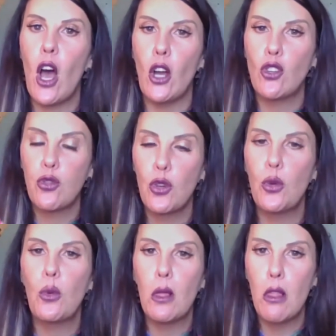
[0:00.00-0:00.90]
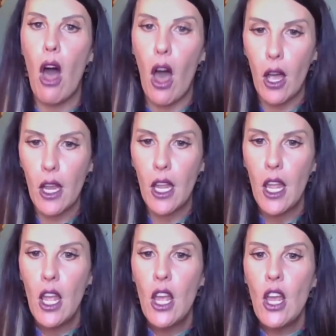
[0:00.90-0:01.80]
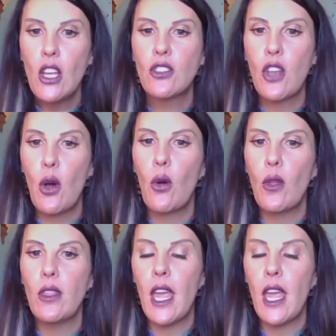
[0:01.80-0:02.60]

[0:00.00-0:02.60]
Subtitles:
a true lung. So they